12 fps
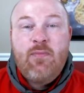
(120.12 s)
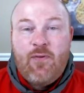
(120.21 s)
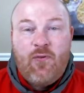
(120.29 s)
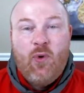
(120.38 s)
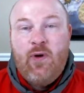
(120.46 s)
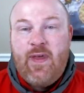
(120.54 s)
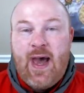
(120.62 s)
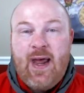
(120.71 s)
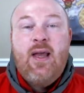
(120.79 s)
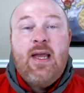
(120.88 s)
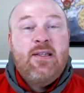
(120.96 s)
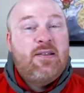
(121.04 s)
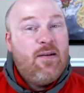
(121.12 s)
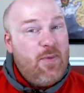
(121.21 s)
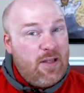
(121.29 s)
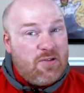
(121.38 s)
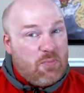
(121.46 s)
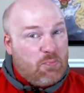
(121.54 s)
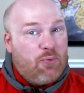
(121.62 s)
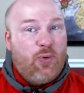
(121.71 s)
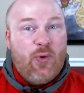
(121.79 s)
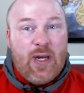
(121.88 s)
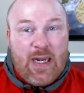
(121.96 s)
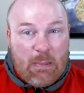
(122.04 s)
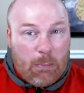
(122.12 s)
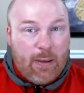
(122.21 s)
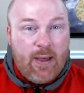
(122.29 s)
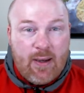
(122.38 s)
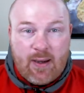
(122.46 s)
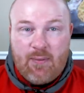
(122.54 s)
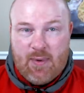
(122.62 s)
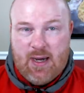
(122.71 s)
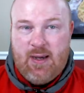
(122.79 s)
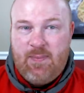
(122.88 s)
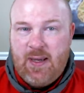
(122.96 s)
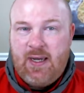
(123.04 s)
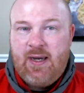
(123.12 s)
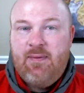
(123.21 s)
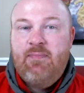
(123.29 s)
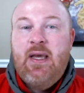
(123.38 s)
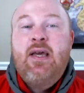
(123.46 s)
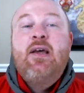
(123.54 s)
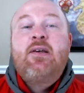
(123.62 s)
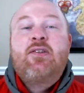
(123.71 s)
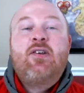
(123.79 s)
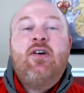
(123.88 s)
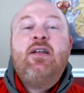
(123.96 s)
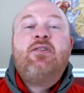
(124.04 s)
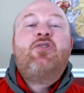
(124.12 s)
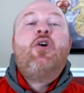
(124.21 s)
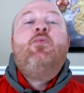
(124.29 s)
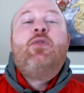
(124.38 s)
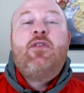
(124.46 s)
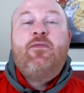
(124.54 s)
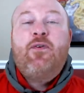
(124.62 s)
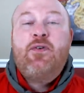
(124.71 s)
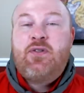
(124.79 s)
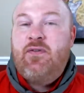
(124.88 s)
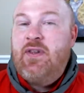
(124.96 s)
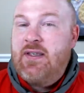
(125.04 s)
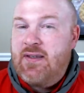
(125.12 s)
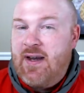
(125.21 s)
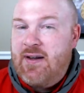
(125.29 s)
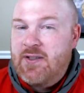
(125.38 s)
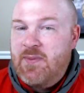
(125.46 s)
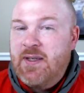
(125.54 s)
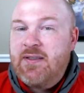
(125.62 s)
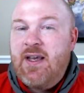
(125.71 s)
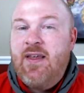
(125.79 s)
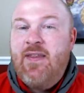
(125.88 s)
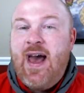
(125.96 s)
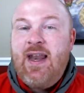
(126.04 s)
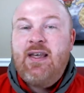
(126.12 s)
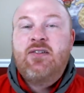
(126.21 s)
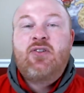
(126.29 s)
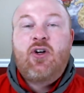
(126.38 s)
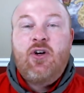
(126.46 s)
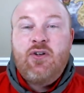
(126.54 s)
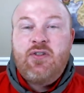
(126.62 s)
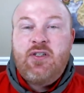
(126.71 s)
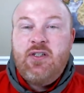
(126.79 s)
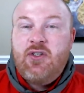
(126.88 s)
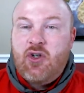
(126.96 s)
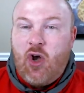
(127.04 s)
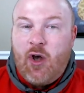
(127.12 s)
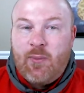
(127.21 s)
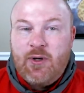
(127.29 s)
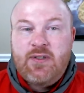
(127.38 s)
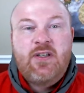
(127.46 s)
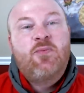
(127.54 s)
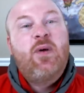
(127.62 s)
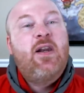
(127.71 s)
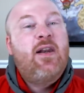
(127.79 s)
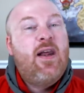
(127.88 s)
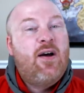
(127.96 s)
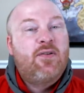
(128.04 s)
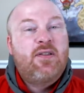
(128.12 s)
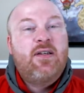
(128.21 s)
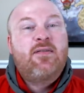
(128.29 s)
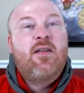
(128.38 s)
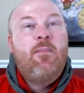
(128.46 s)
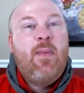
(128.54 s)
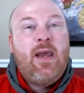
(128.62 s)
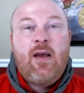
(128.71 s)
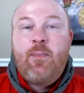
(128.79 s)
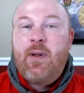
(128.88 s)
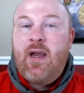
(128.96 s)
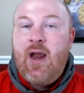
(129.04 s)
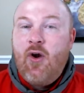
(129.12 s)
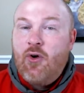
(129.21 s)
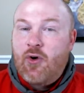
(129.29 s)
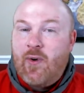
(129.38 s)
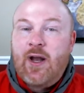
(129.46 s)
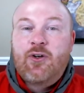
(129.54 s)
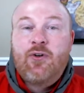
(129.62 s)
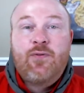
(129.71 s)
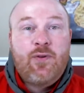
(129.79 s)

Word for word: before that. And some of these are pretty big in my opinion. So let's start with the first of these announcements, and that is Kirsten Chalmers has been announced as the makeup and hair director for